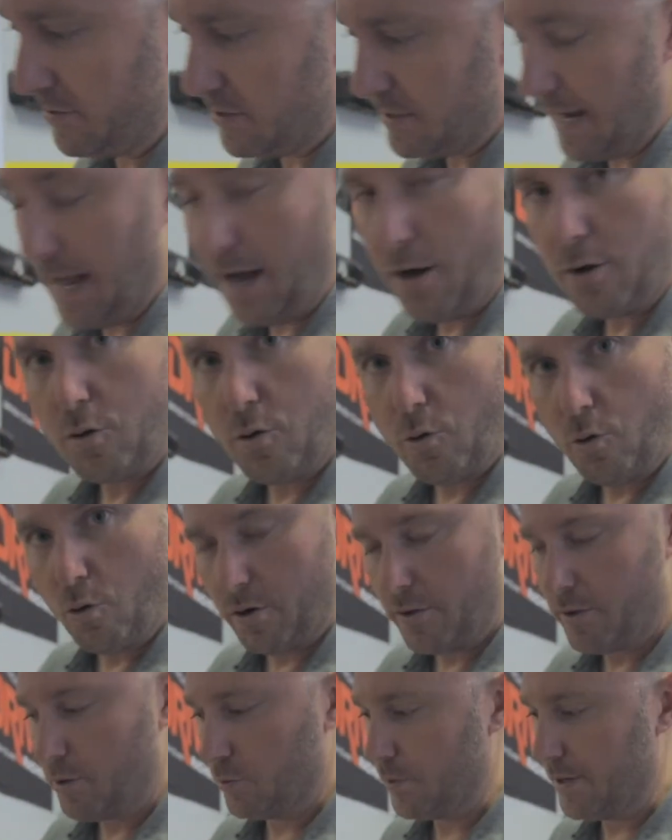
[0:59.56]
snout or
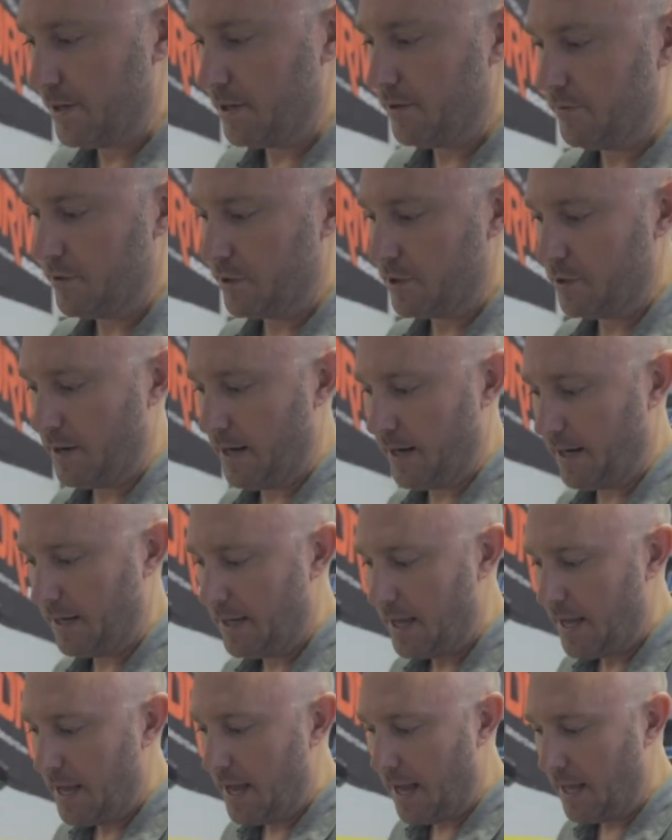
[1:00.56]
the rear of the crank
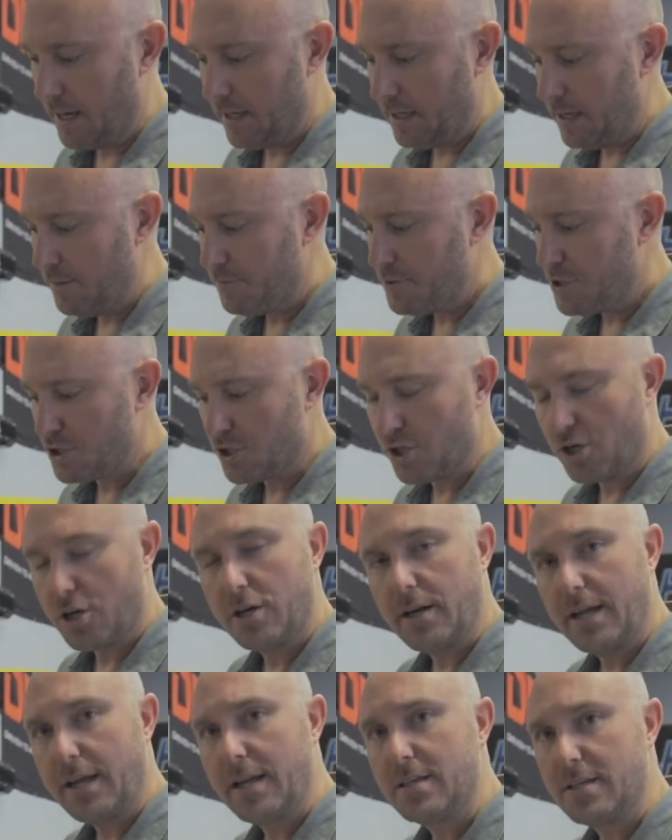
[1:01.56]
and it keeps
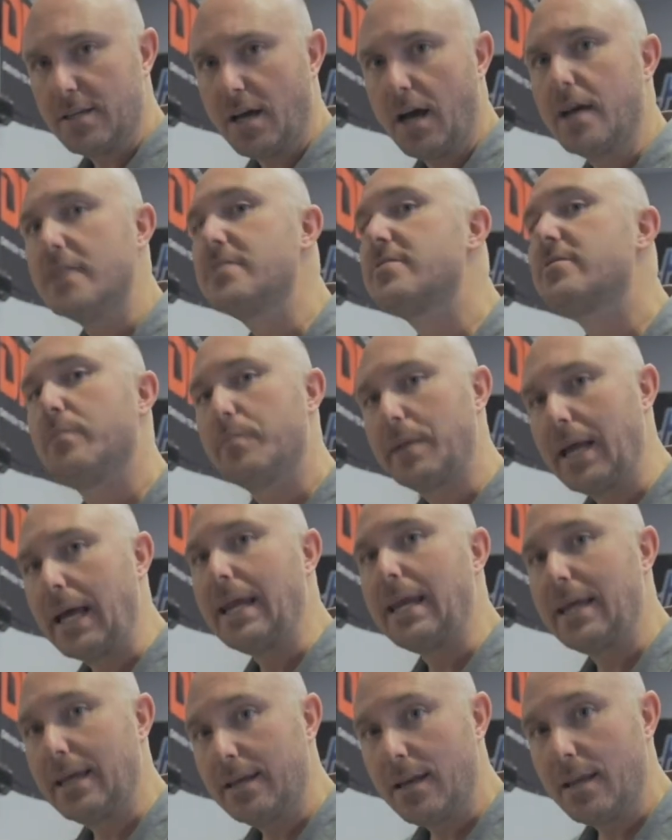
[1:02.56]
dirt and dust from
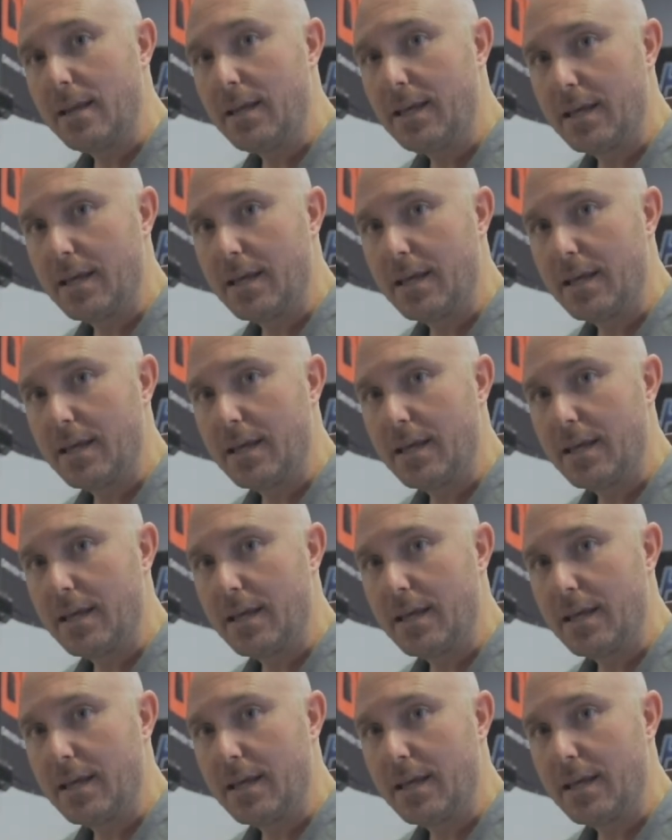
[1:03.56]
getting into the